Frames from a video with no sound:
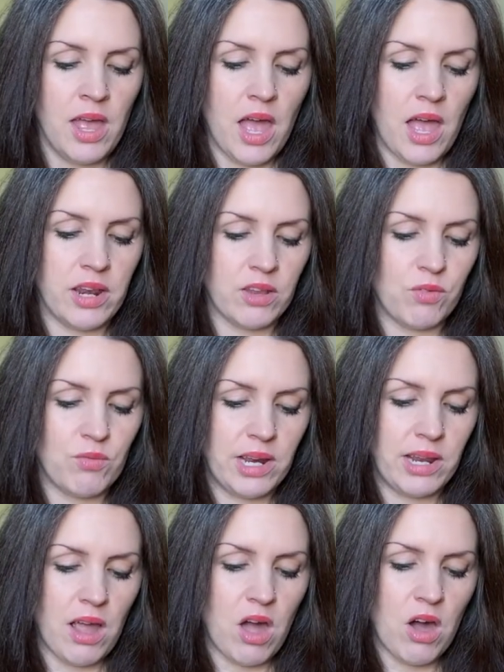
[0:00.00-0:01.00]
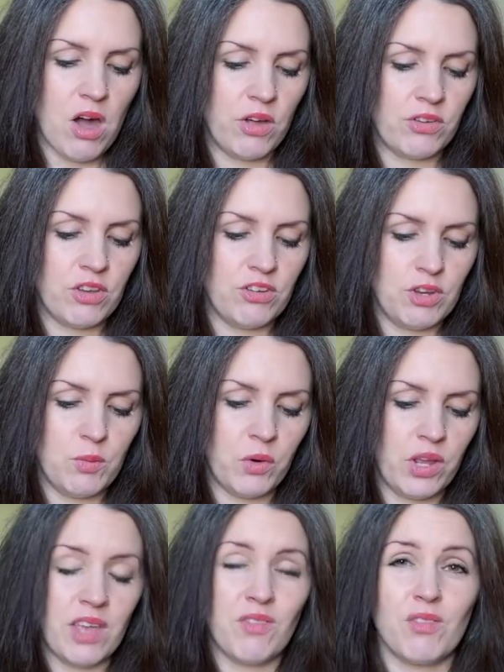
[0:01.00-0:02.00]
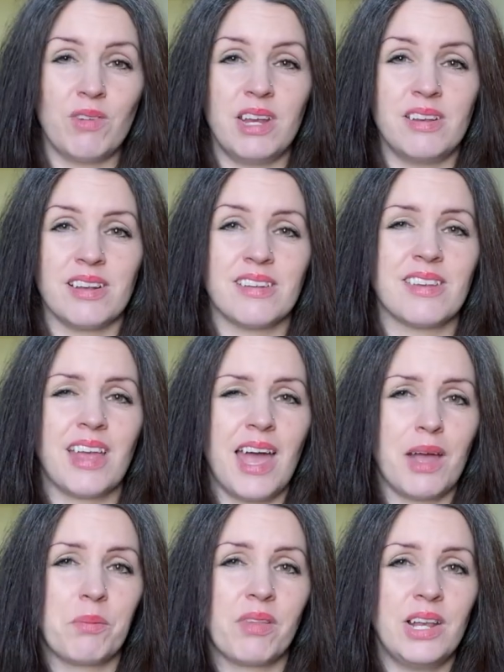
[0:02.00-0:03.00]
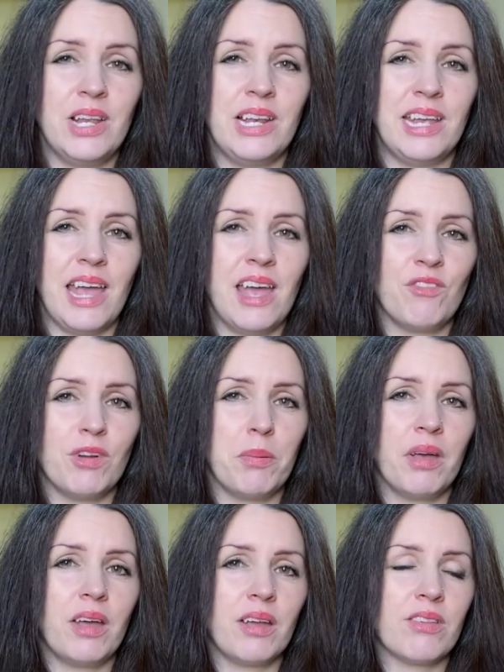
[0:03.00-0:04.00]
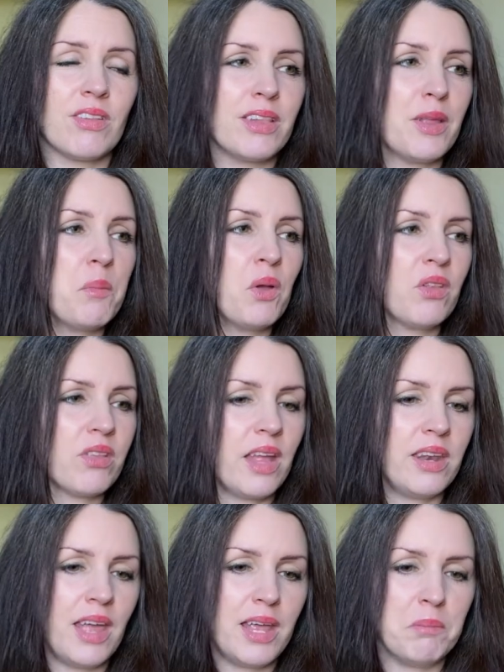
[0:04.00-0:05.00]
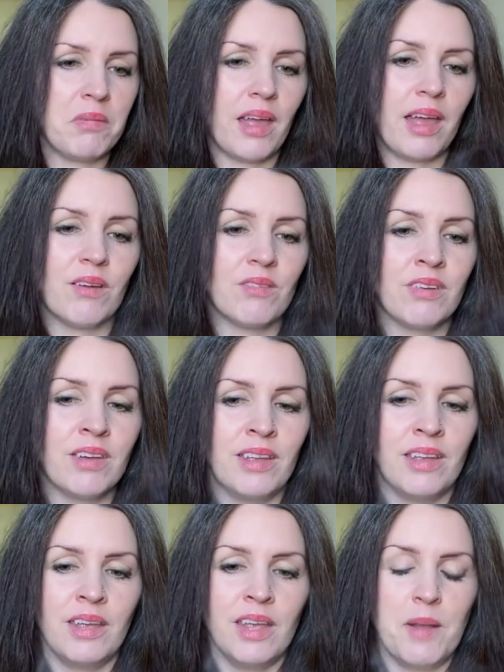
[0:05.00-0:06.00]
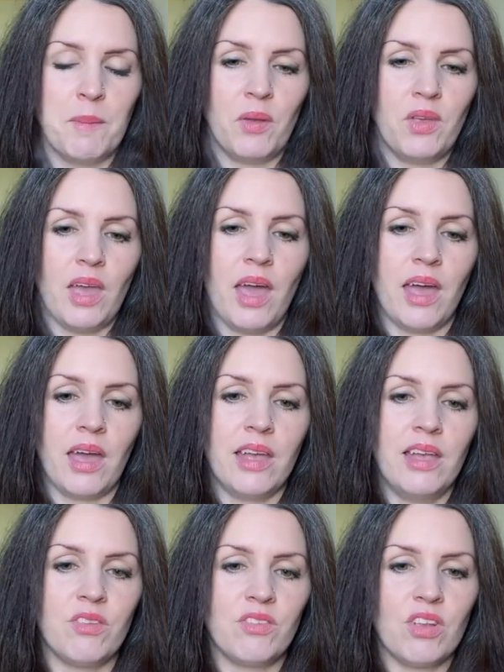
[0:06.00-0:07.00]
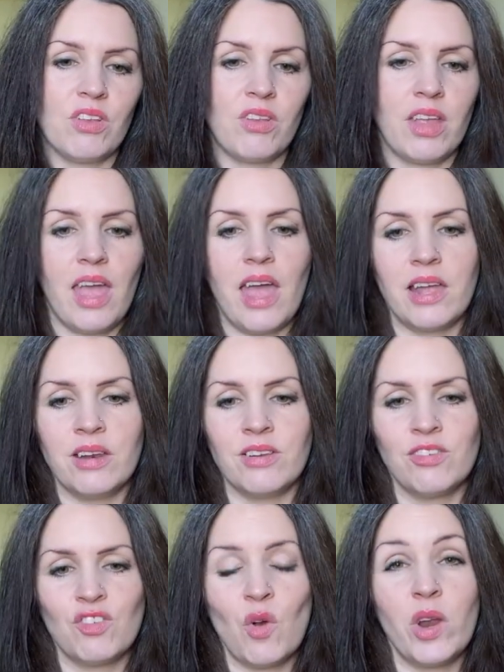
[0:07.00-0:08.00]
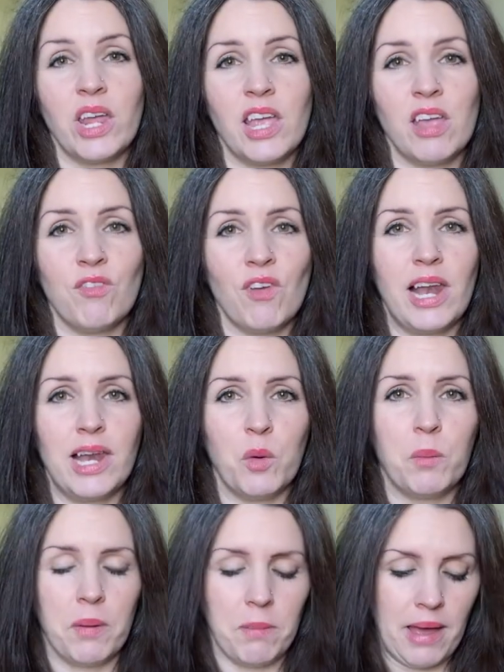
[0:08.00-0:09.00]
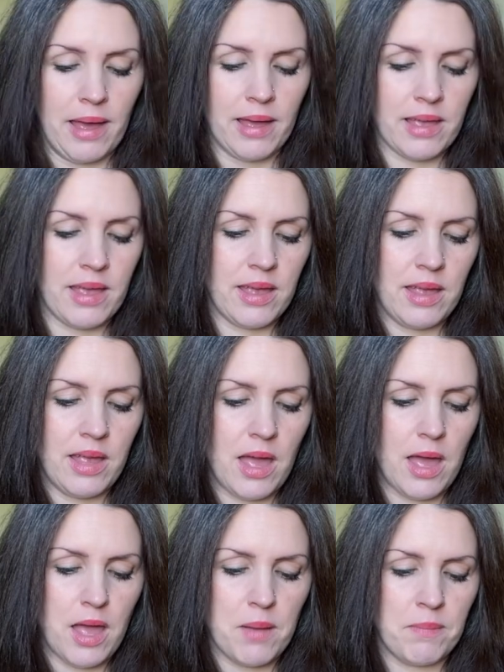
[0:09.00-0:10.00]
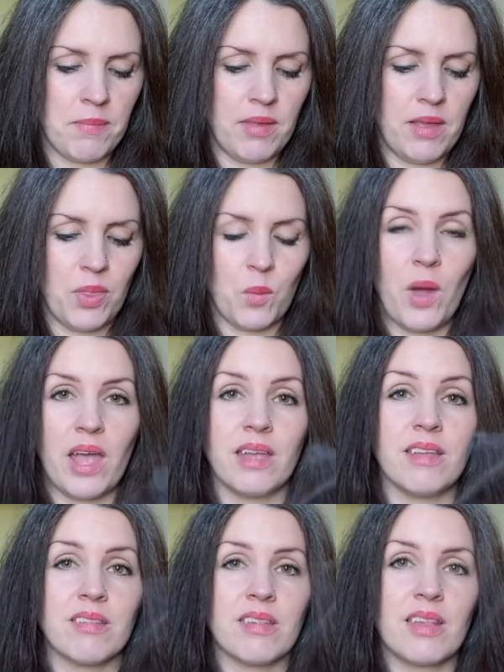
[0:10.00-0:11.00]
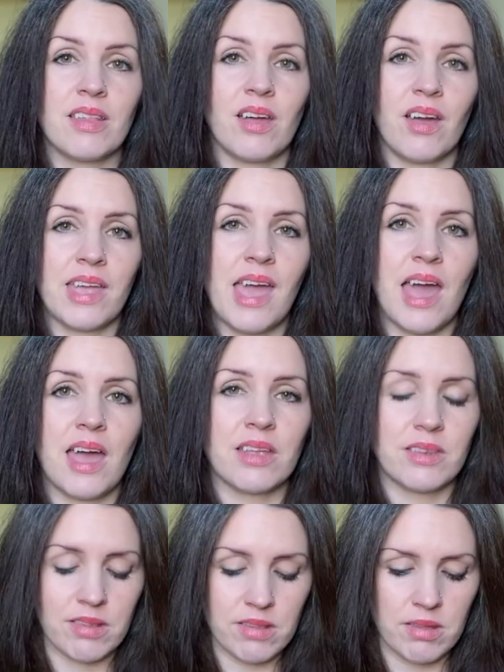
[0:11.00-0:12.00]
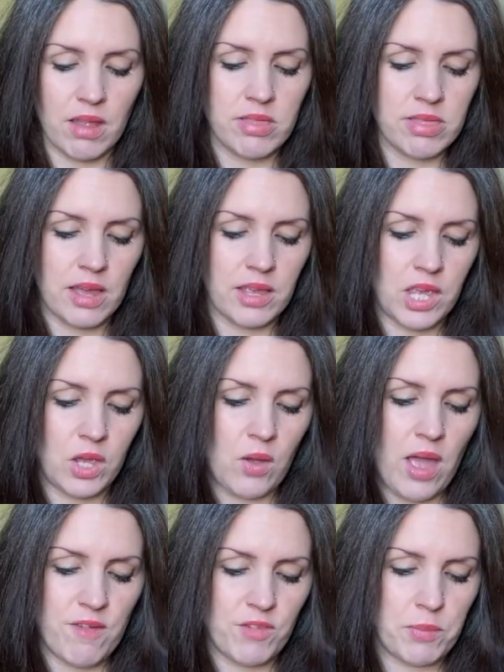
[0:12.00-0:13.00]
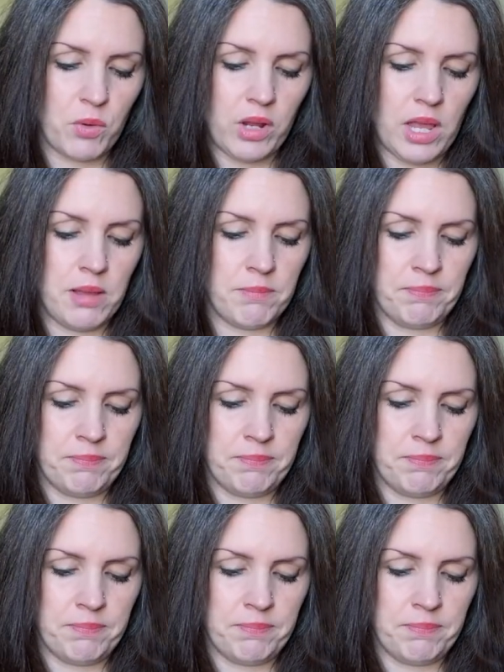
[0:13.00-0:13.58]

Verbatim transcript: And it's really hard because you want to give a reading to absolutely every person that puts their name down but yeah, it's just, again, trying to give a little bit back um, in the ways that I can. So thank you, everybody.